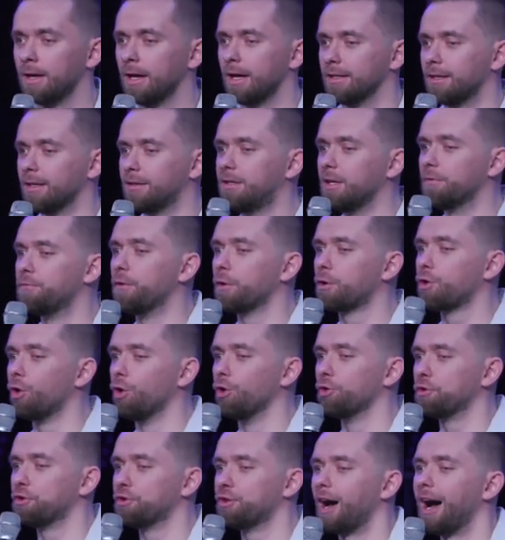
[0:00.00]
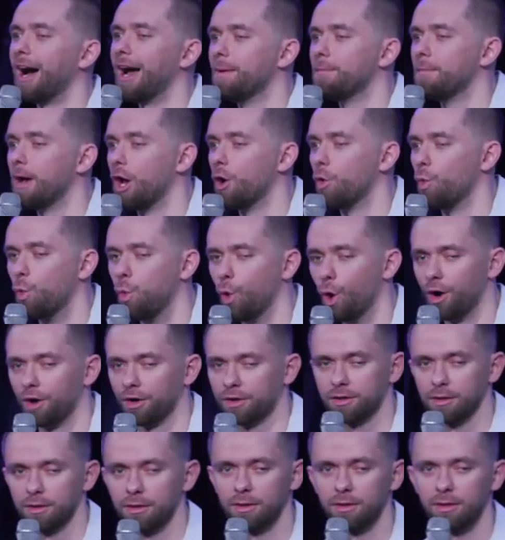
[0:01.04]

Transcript: the difficult time at work,